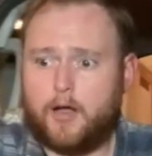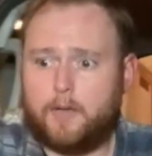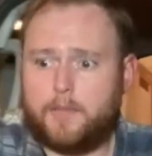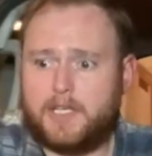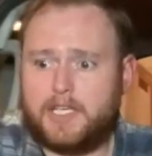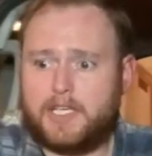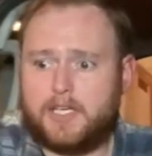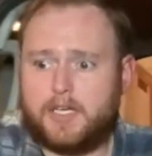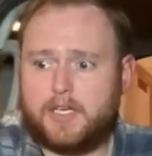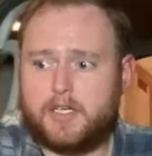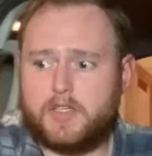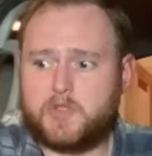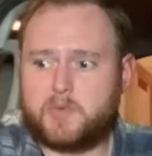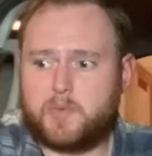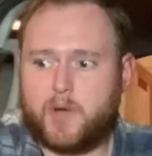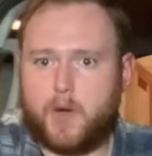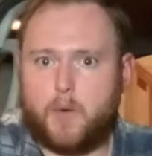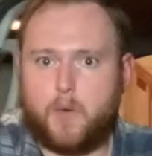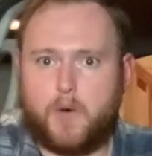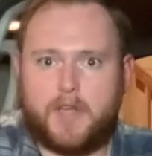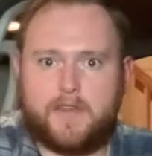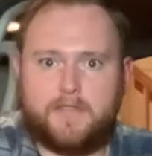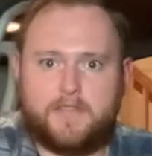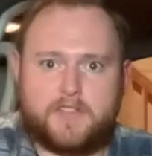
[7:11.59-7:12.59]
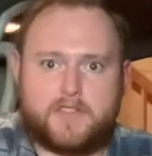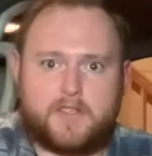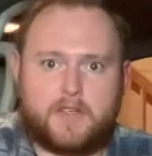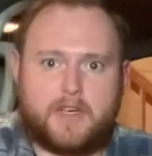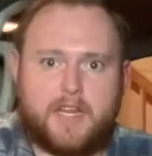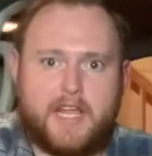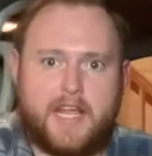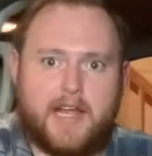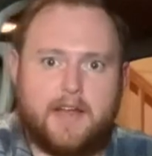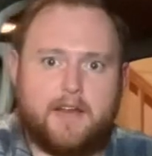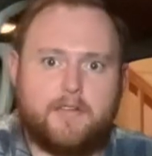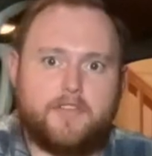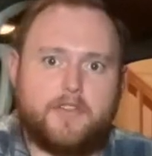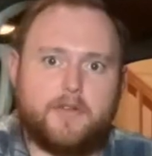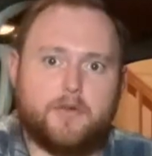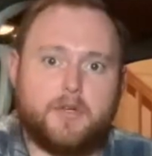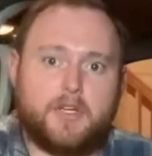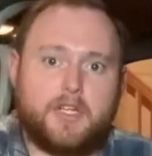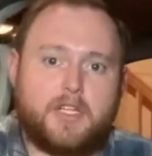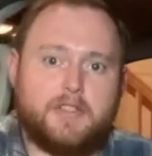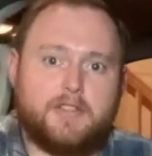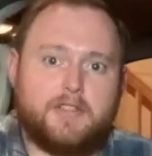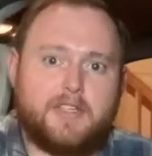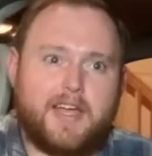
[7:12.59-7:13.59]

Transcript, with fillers: because my wife isn't going to have the